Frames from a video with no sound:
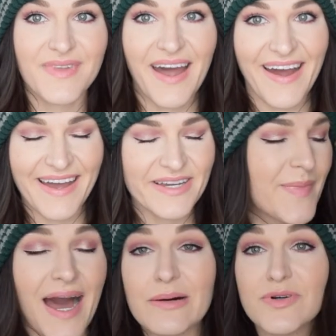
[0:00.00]
hi,
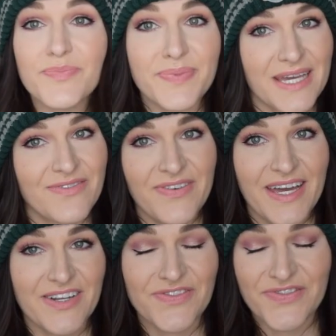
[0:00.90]
I'm a big
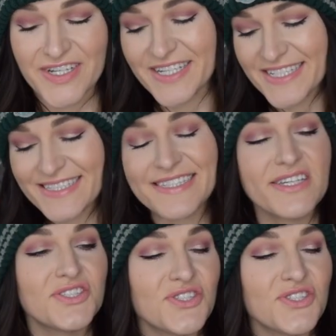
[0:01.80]
fan of villains.